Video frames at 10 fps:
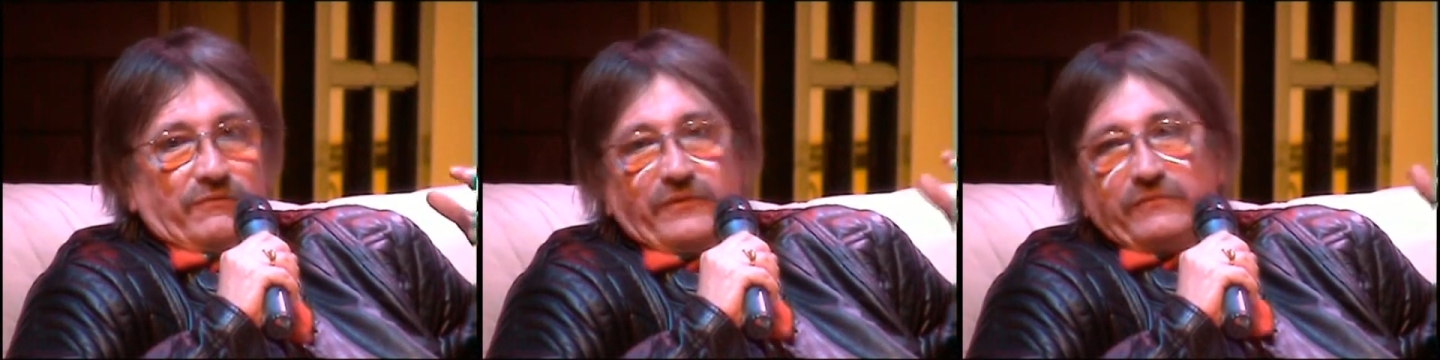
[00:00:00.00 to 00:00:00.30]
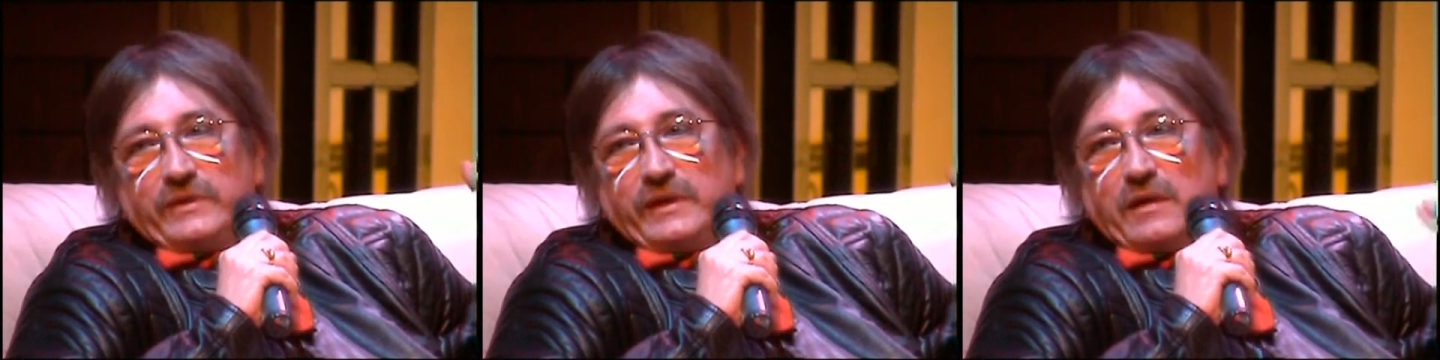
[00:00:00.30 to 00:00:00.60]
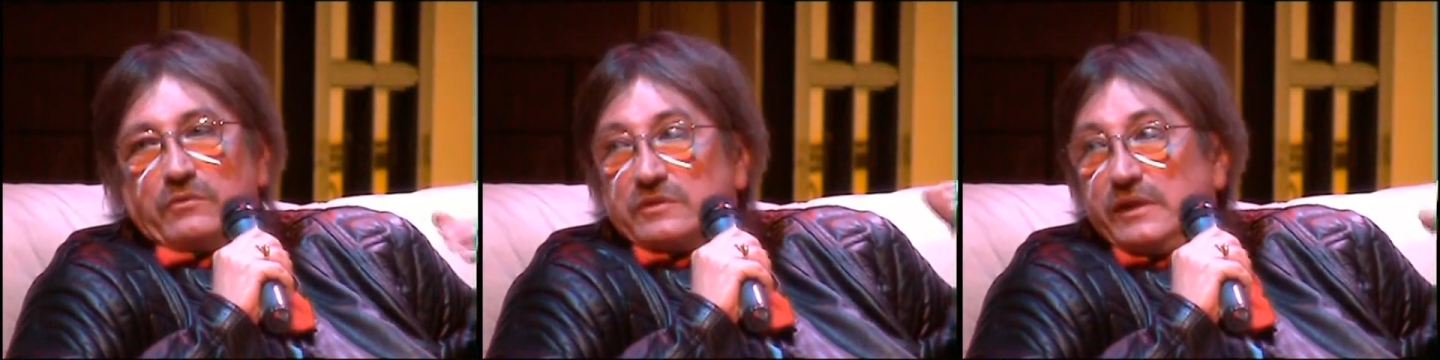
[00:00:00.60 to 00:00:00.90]
15
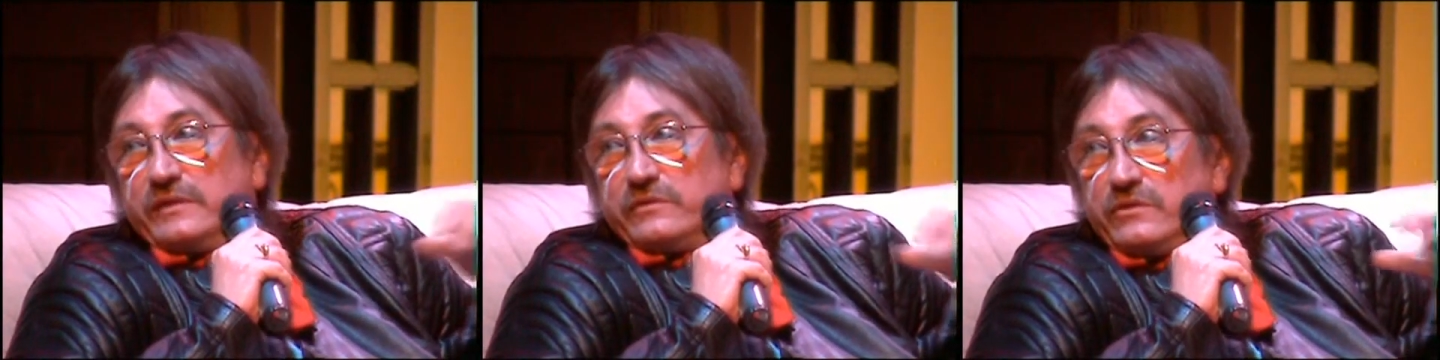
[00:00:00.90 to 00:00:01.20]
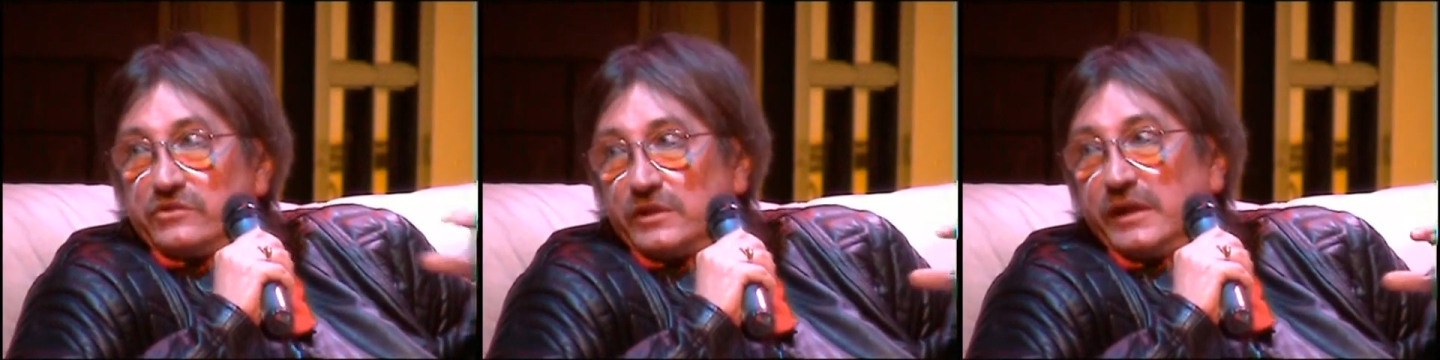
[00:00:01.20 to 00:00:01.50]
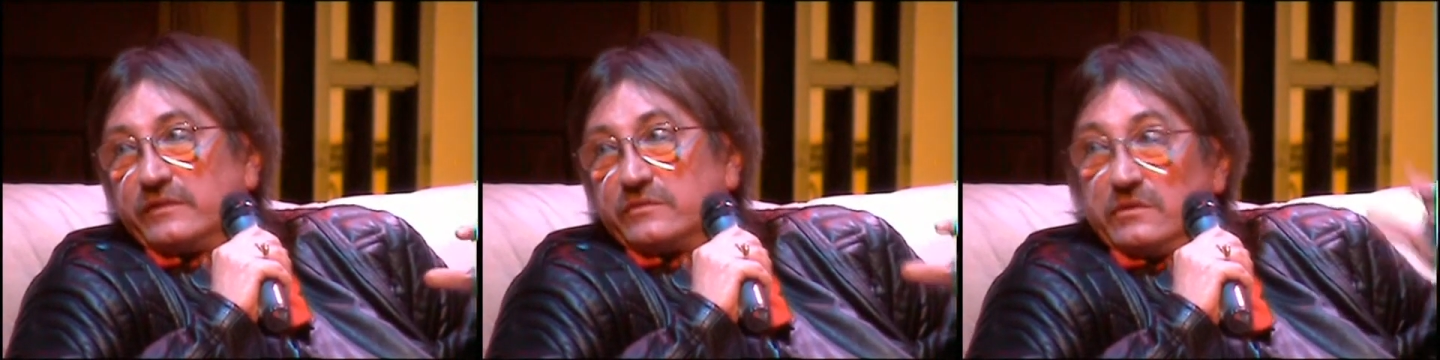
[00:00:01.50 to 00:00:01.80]
hours later, the
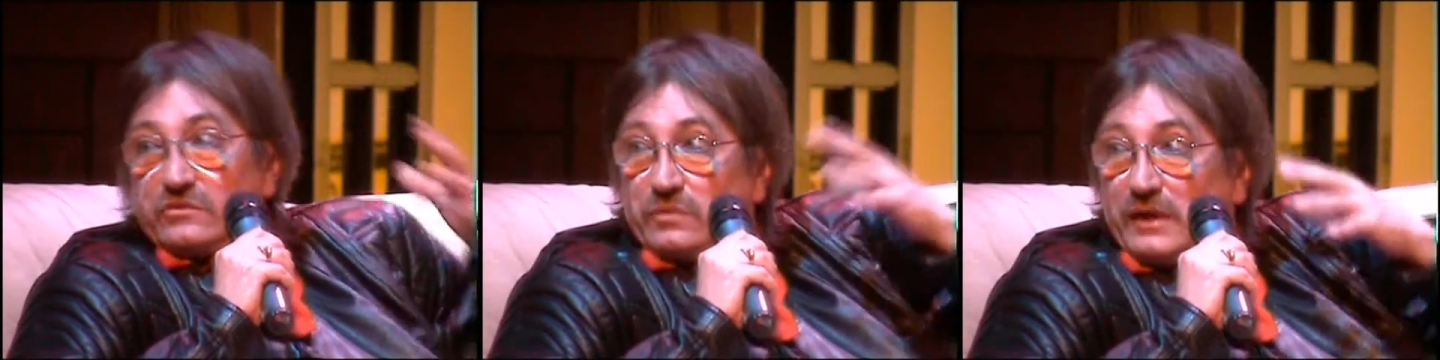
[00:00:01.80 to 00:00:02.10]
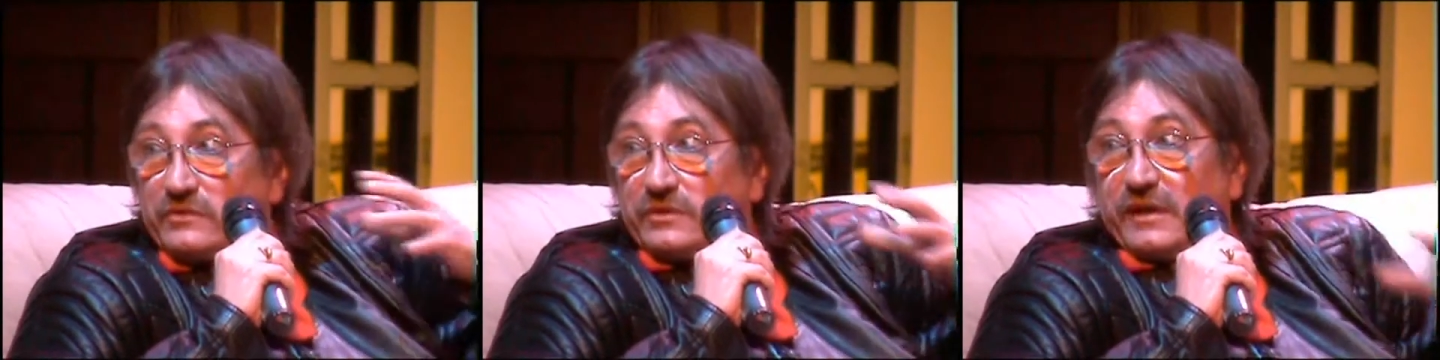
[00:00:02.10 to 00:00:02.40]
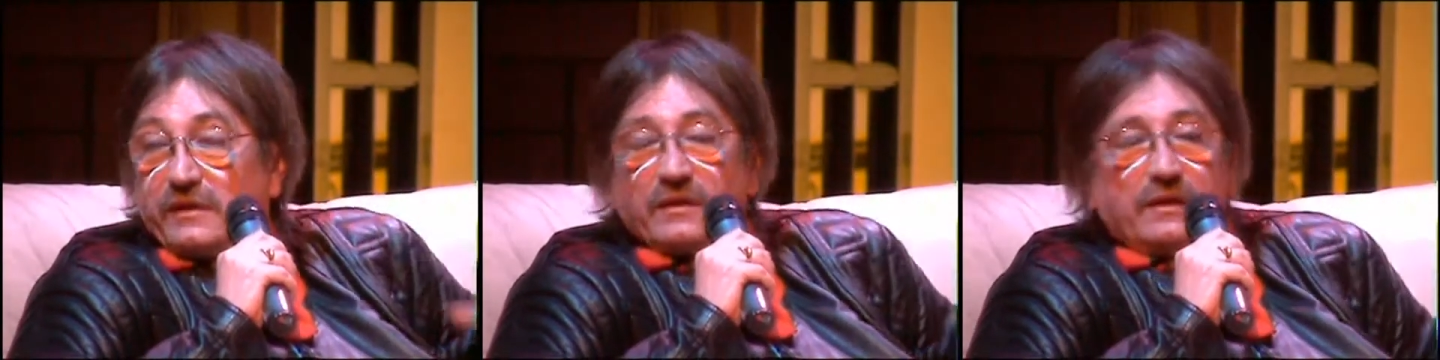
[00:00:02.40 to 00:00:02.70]
shakes and the sweats,
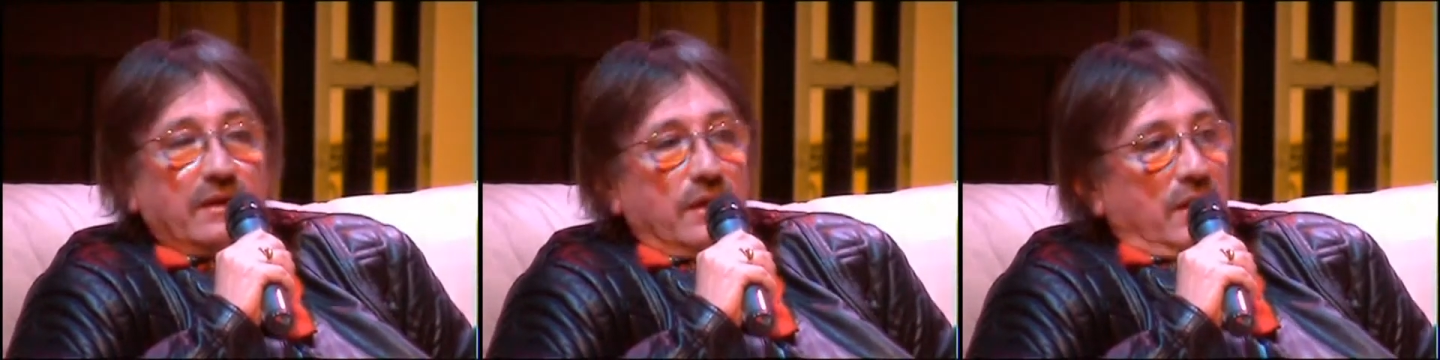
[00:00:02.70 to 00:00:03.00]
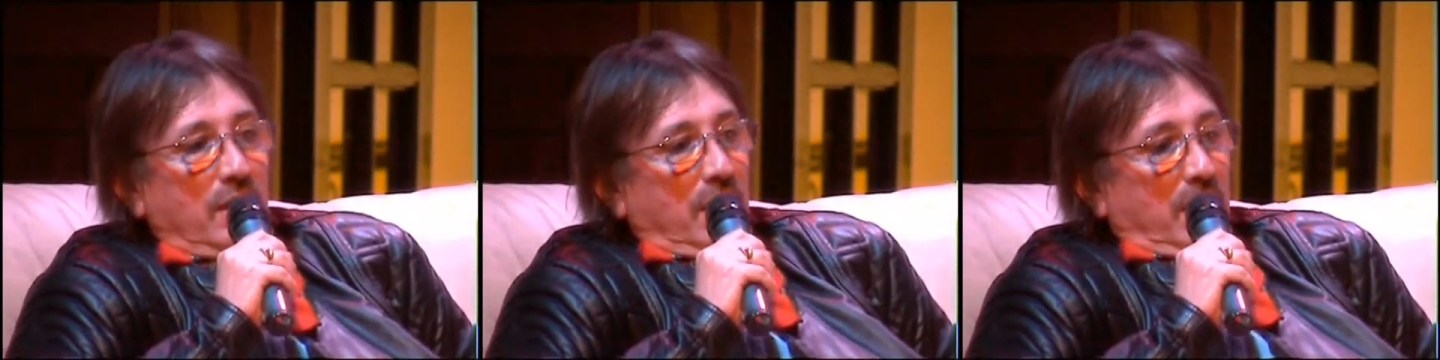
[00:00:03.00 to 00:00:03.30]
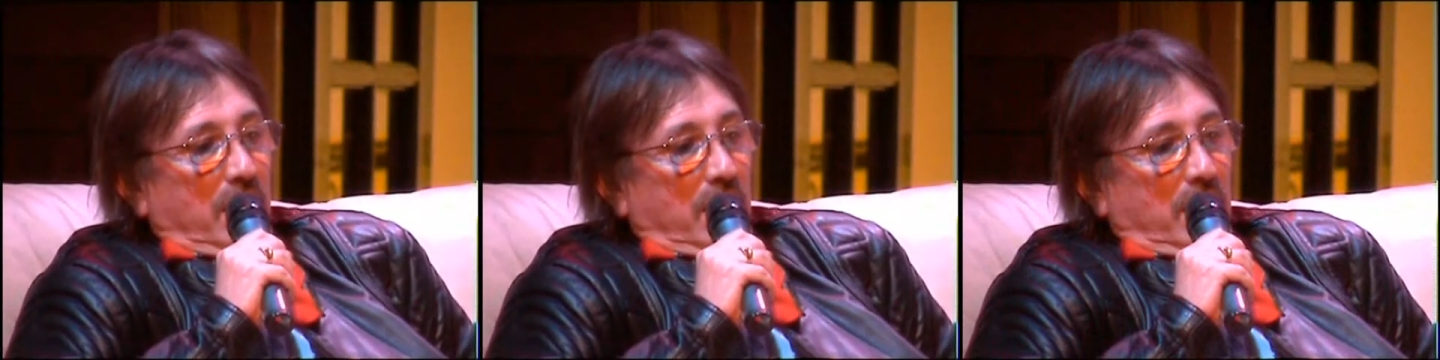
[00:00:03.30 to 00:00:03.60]

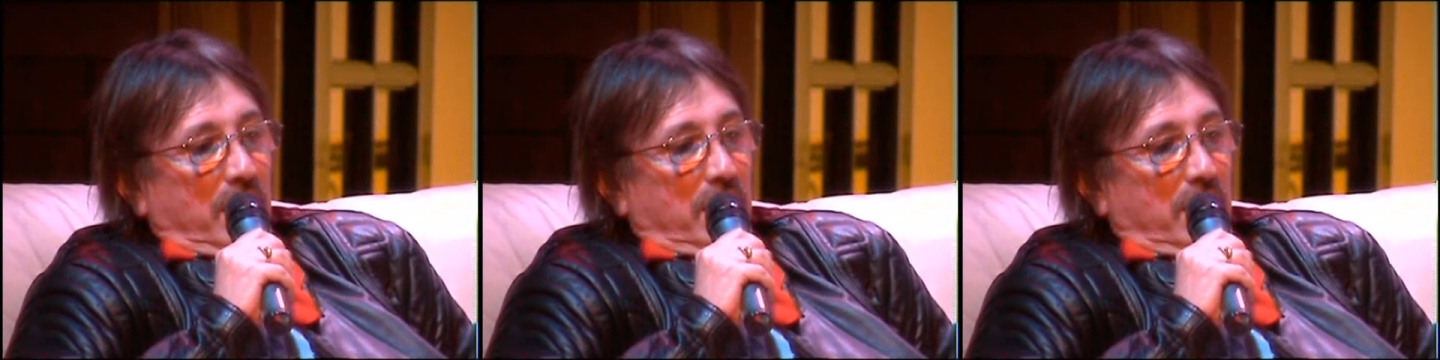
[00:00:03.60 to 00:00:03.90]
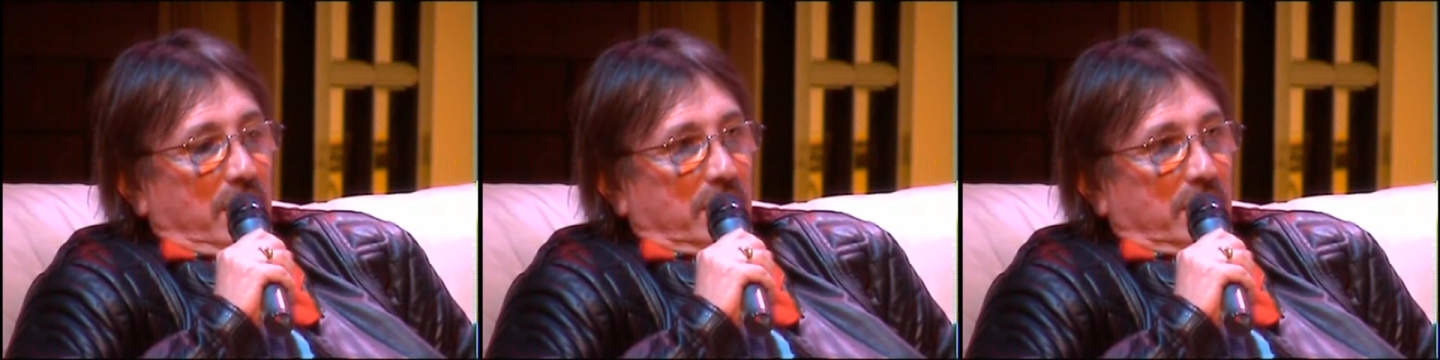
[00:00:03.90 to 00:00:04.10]
yeah? And